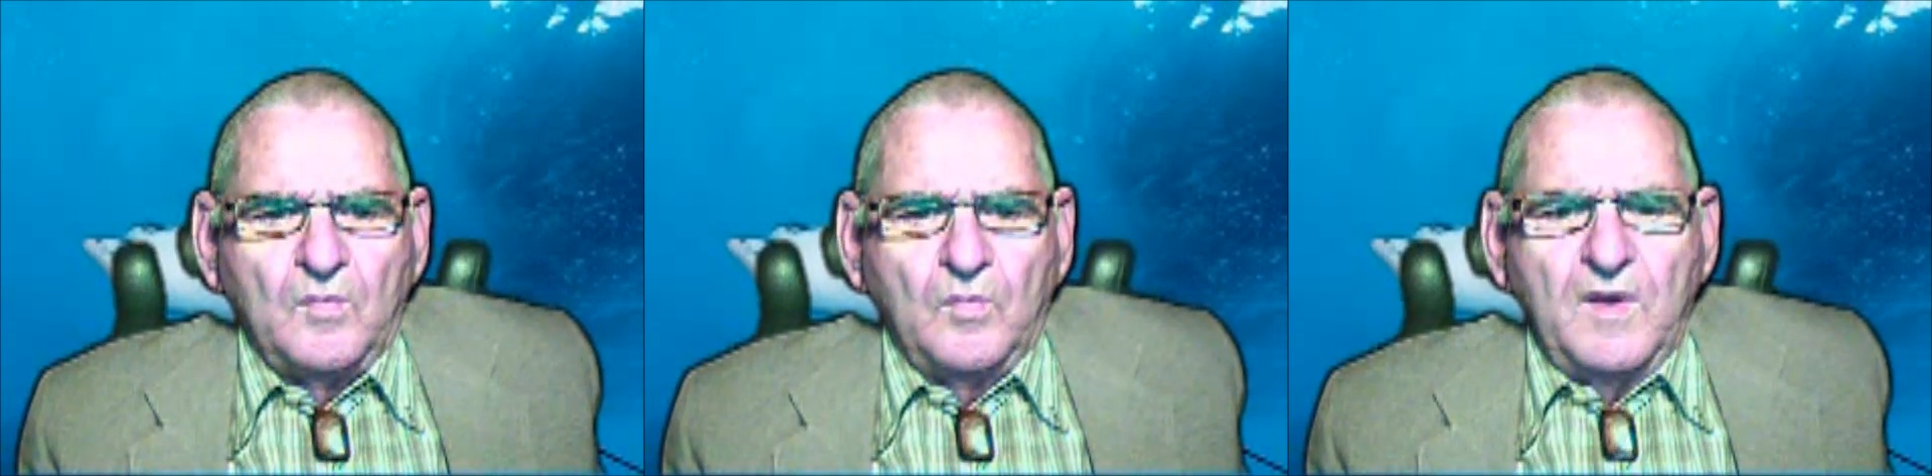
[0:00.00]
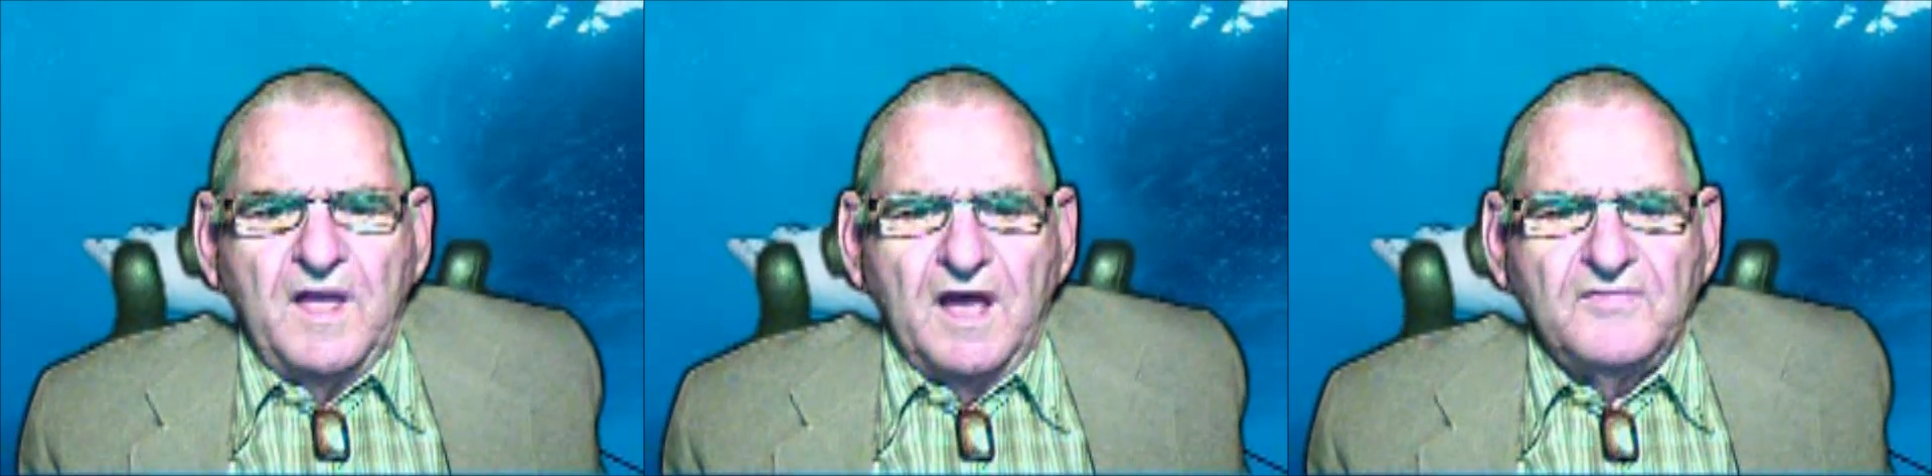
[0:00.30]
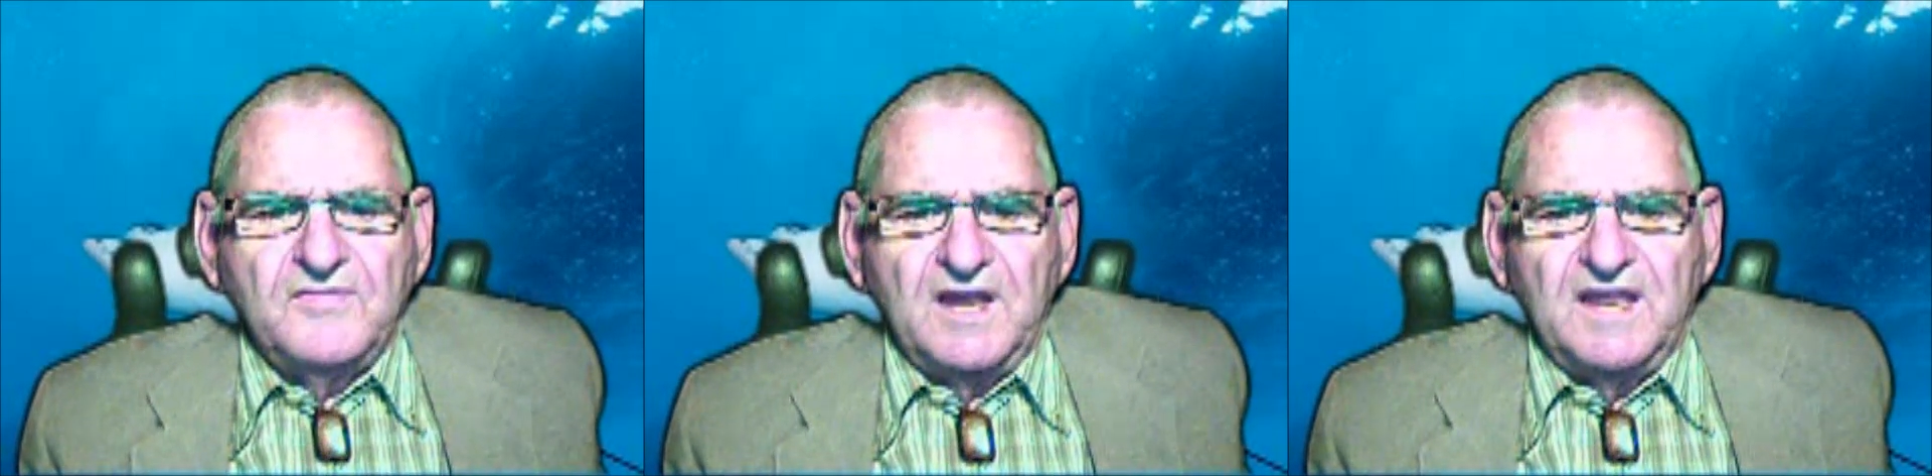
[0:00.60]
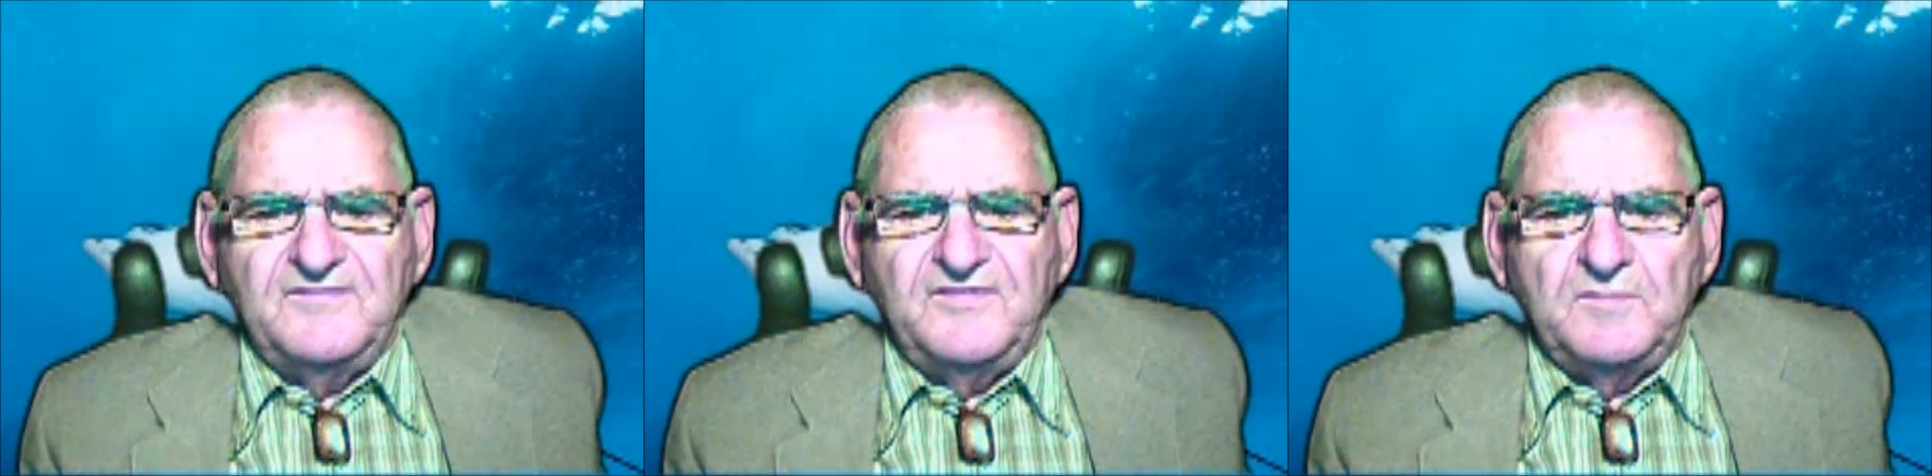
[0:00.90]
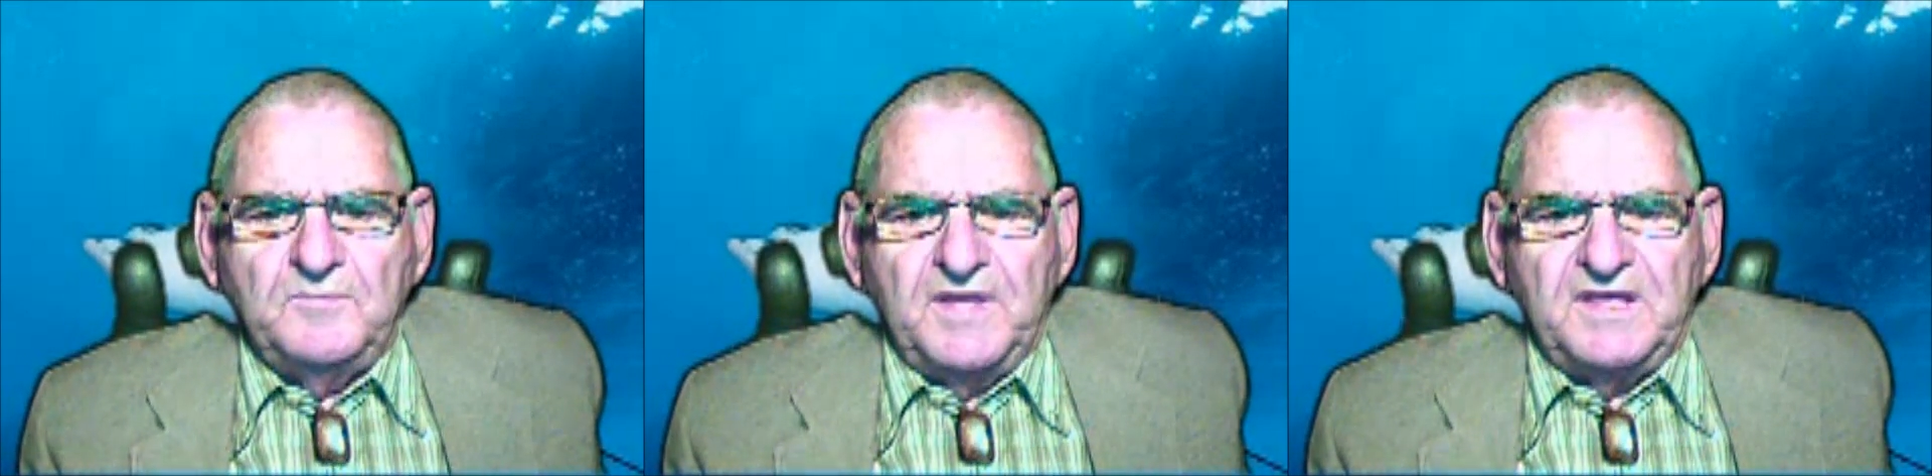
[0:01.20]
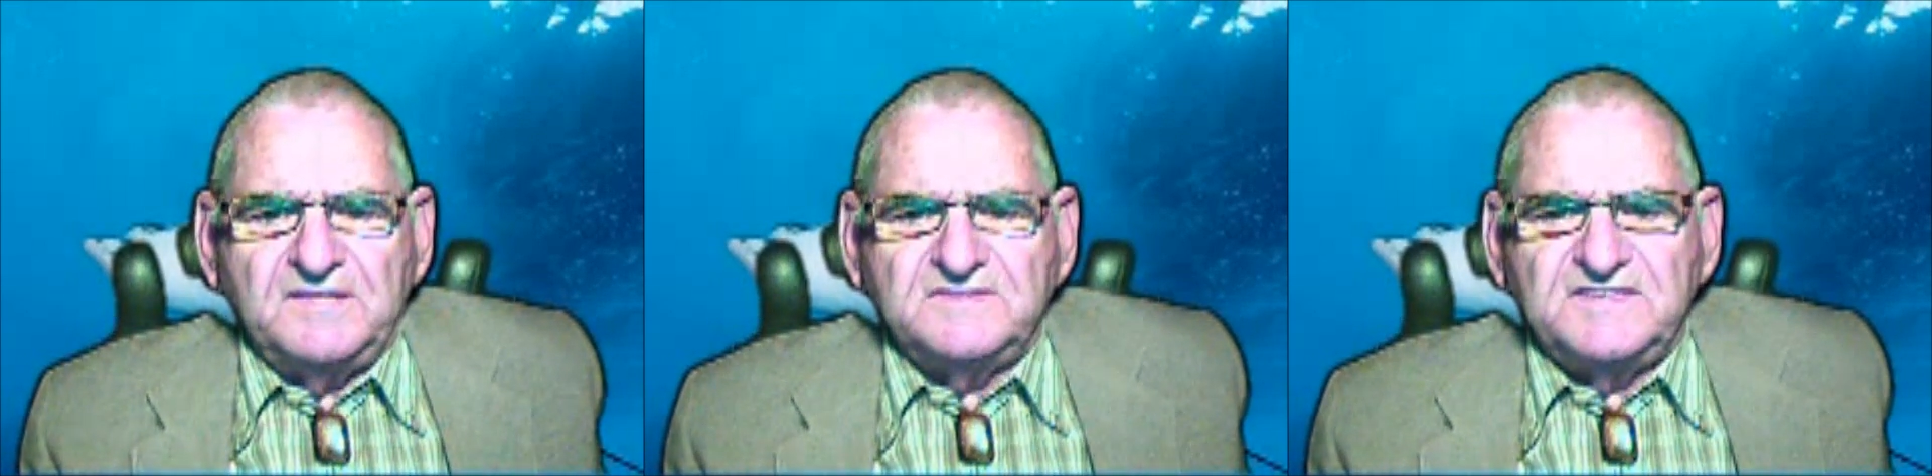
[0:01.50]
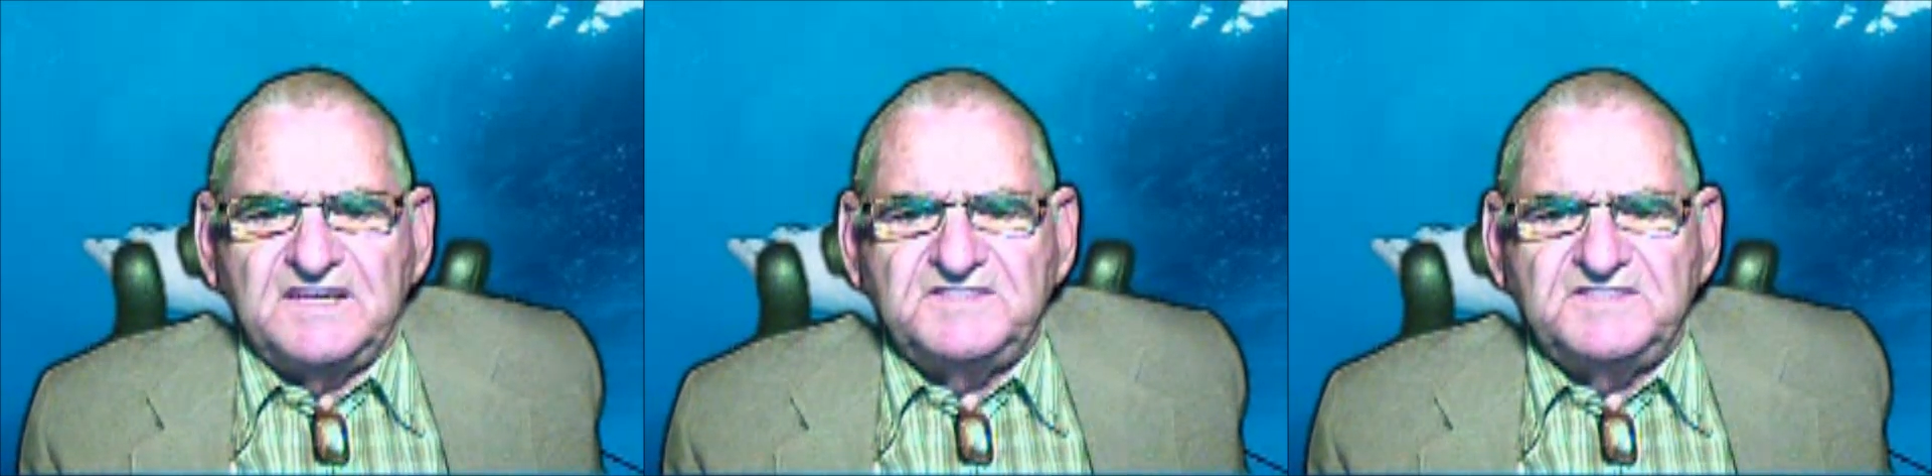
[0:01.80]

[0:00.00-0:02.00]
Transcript: We are the living beings that